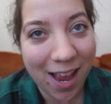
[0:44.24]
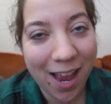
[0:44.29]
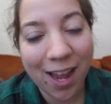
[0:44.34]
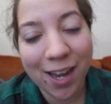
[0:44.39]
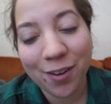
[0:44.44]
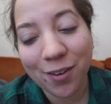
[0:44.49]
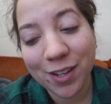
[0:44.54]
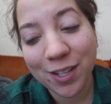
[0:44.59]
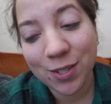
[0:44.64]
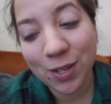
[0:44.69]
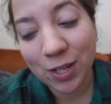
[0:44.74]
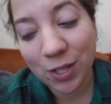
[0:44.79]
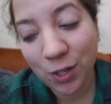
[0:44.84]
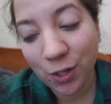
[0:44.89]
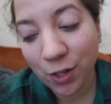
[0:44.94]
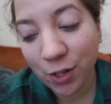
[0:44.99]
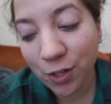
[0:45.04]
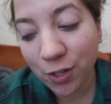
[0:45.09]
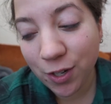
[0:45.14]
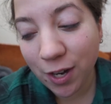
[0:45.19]
Anyway, so I
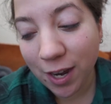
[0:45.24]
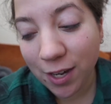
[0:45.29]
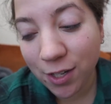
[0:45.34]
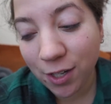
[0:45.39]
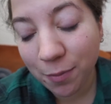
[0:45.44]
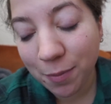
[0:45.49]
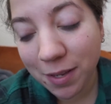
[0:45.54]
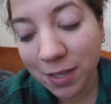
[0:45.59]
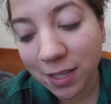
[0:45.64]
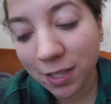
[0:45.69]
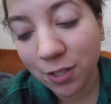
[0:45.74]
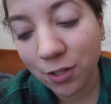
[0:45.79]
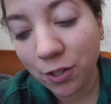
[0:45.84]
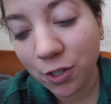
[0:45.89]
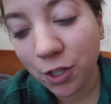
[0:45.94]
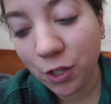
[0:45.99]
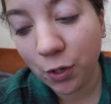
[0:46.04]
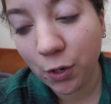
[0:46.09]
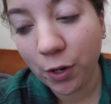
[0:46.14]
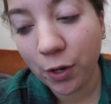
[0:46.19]
took my
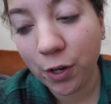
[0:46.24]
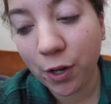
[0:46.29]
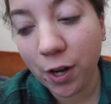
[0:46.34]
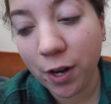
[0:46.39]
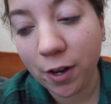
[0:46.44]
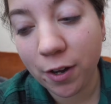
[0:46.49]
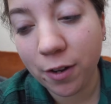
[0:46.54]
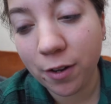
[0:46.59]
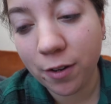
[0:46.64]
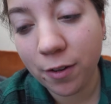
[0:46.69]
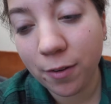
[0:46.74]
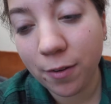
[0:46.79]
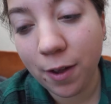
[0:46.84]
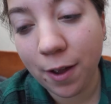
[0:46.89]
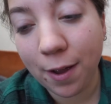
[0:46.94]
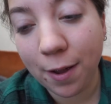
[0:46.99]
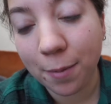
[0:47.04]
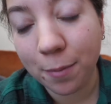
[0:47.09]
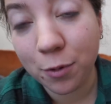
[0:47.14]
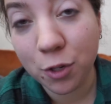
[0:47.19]
sister to her
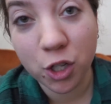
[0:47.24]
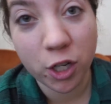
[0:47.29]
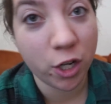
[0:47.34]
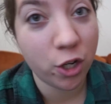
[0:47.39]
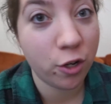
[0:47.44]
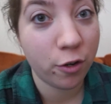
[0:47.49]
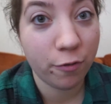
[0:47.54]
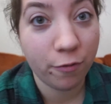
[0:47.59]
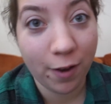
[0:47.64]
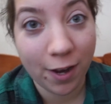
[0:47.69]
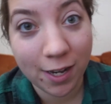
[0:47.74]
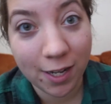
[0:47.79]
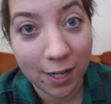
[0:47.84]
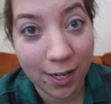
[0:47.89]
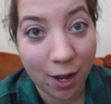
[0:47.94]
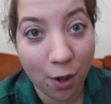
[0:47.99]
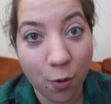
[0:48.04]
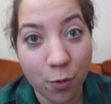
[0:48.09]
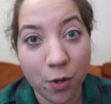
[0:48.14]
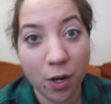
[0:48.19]
gender
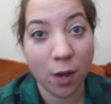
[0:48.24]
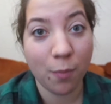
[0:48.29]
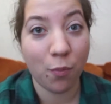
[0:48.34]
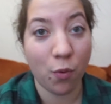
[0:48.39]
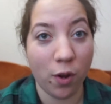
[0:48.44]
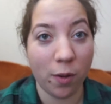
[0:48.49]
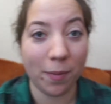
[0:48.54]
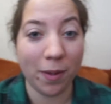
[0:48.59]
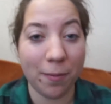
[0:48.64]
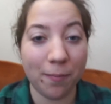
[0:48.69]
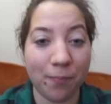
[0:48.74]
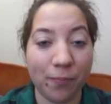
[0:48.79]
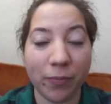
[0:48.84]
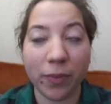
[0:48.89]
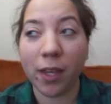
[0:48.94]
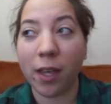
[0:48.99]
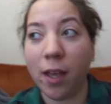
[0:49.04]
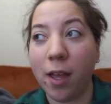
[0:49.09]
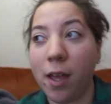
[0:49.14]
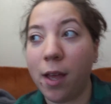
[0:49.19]
finding out appointment,
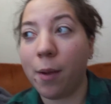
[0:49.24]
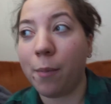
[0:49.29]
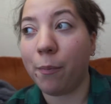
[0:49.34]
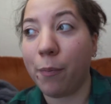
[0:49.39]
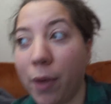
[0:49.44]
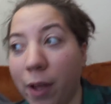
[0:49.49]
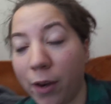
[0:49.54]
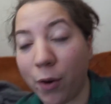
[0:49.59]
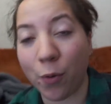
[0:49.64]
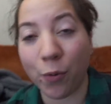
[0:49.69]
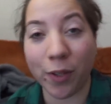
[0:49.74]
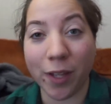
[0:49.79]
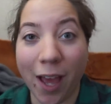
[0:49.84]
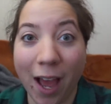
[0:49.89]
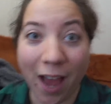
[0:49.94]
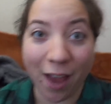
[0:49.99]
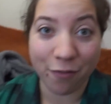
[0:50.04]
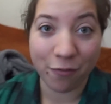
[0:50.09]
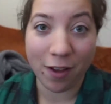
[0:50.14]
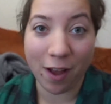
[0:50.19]
but only
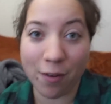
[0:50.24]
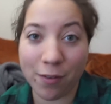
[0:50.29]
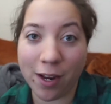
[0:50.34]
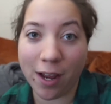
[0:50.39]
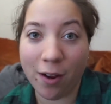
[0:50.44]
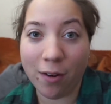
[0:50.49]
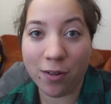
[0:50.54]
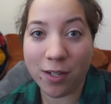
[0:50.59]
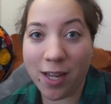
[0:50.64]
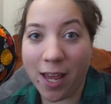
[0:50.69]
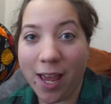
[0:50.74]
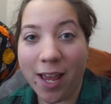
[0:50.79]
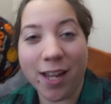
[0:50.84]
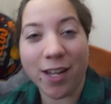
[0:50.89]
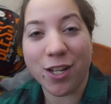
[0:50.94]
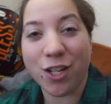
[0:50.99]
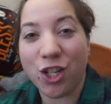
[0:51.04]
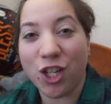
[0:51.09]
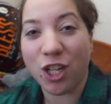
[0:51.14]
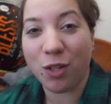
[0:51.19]
I found out,
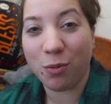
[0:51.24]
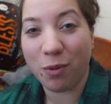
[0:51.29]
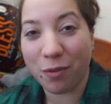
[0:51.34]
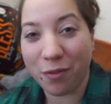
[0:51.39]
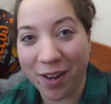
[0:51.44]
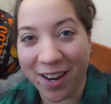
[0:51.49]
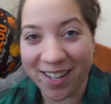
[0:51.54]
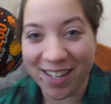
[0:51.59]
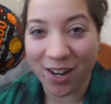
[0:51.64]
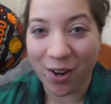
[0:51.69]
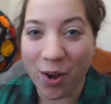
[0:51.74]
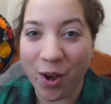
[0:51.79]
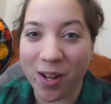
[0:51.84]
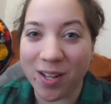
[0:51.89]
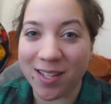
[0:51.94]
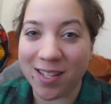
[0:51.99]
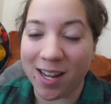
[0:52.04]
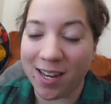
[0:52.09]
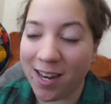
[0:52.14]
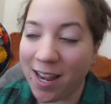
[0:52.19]
and she will find out
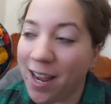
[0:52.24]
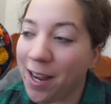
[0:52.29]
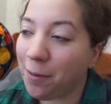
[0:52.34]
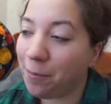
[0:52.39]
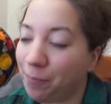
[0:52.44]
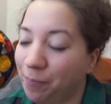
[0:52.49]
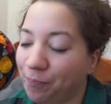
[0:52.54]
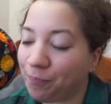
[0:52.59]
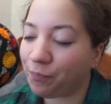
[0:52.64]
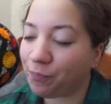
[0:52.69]
on Sunday.